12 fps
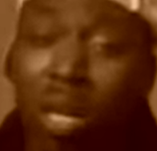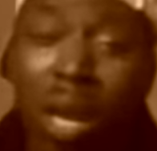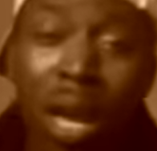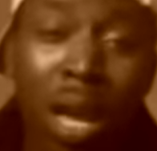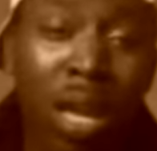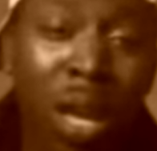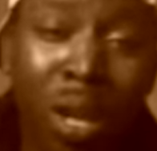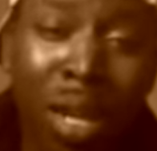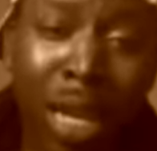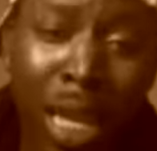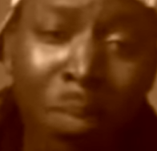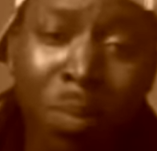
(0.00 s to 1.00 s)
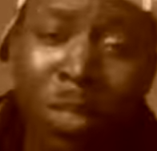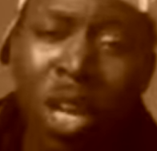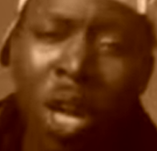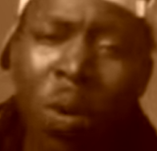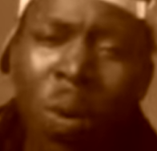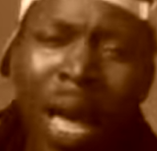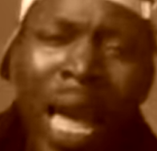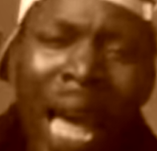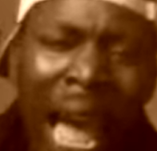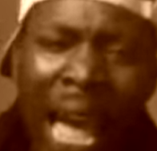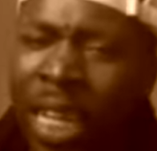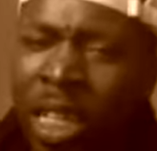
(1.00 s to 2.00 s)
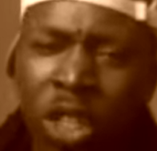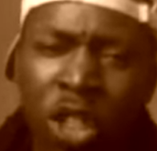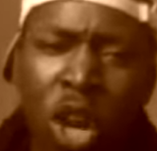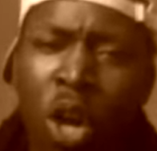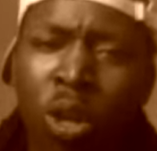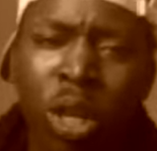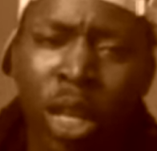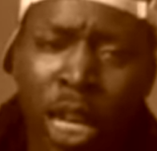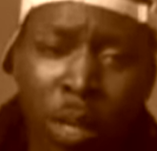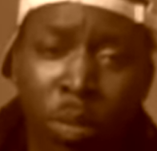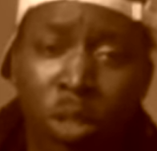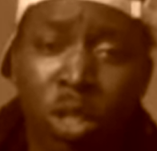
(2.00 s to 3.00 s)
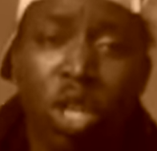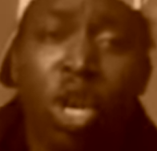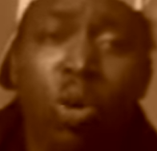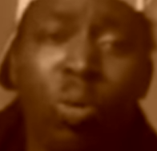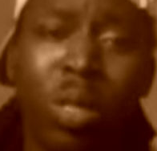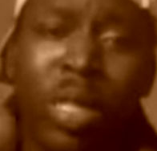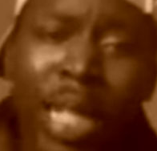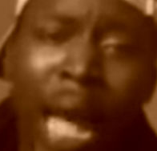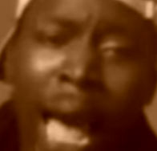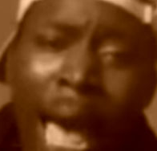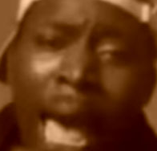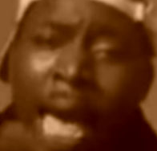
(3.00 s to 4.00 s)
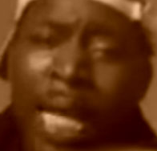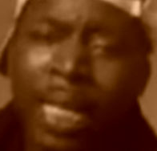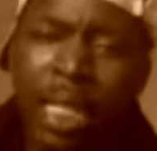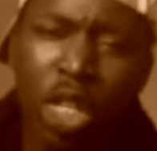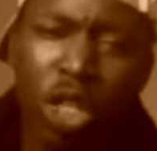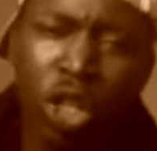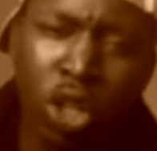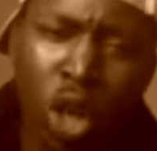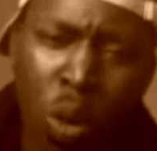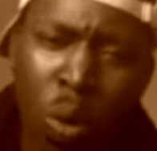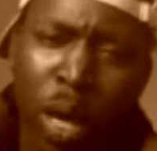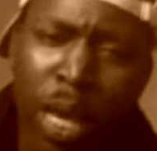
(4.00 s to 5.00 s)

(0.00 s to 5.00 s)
Girl, your lips, your eyes, your hips, your thighs is so